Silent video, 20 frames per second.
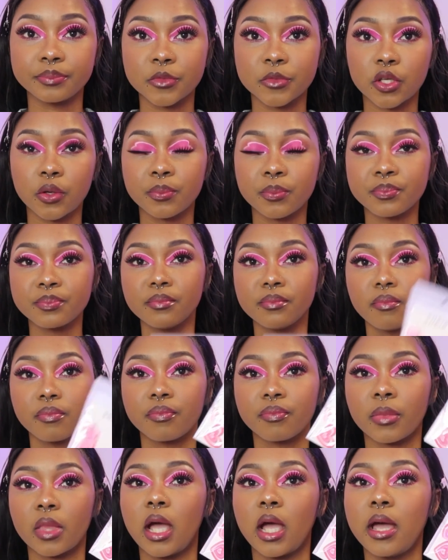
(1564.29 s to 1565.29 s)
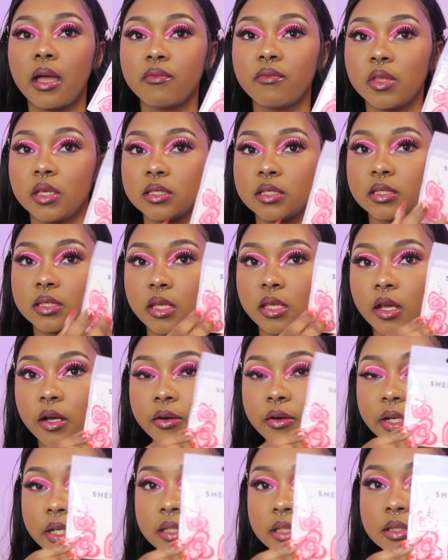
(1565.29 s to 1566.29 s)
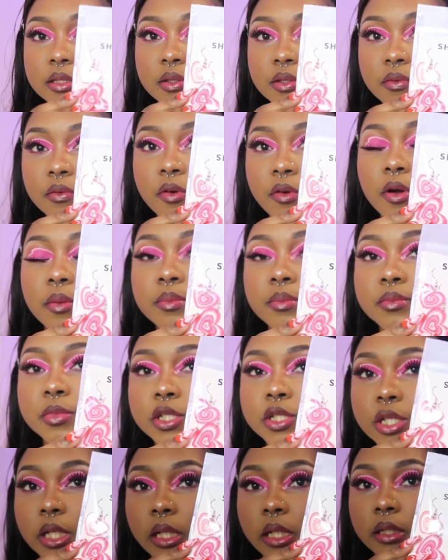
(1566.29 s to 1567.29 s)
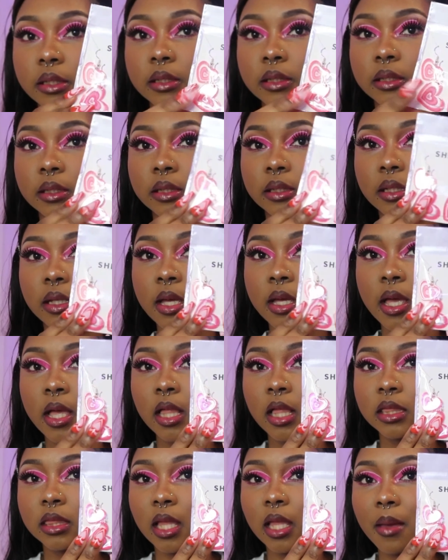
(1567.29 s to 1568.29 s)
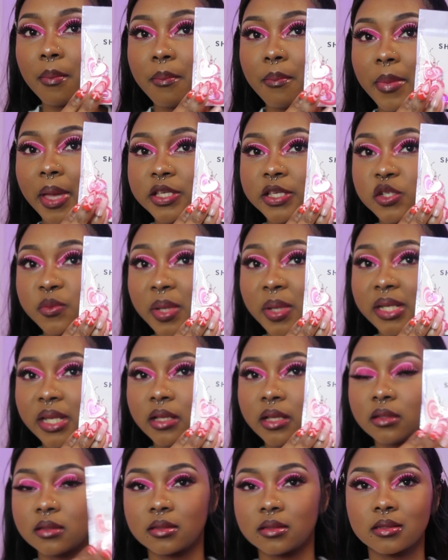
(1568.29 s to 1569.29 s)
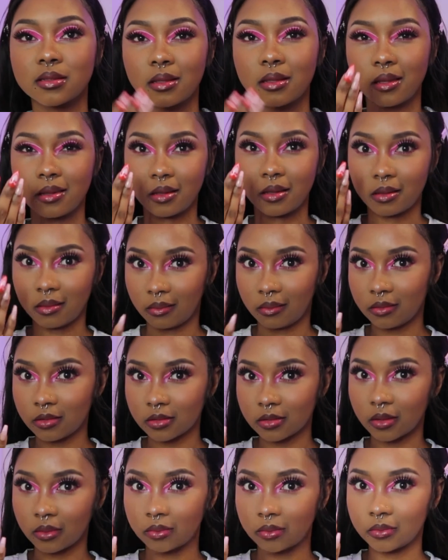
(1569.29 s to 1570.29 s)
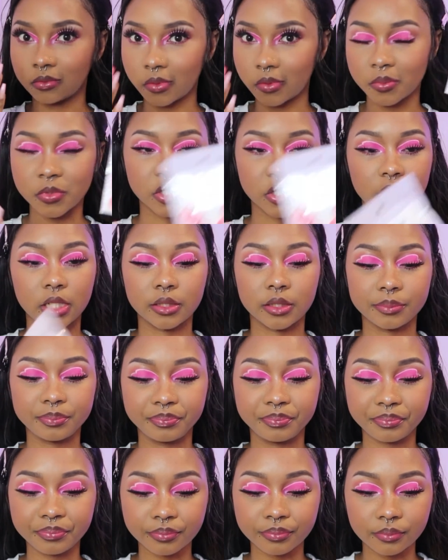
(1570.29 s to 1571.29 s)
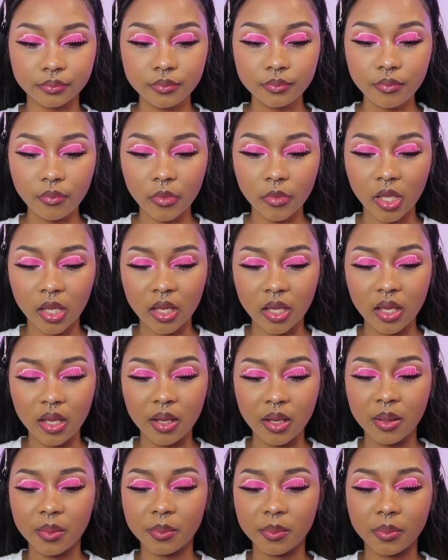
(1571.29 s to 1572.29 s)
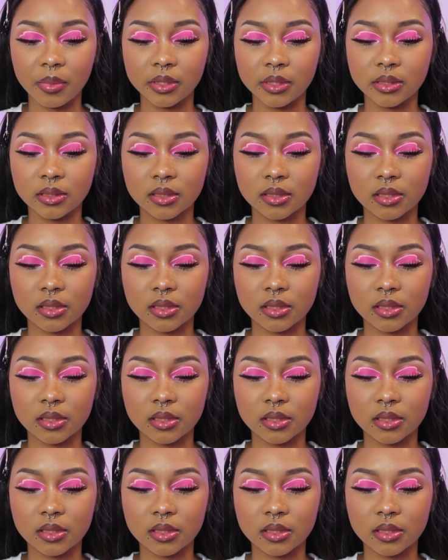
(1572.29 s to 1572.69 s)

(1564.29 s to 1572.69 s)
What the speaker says: So I have these earrings from Shein that match my nails that are also from Shein, but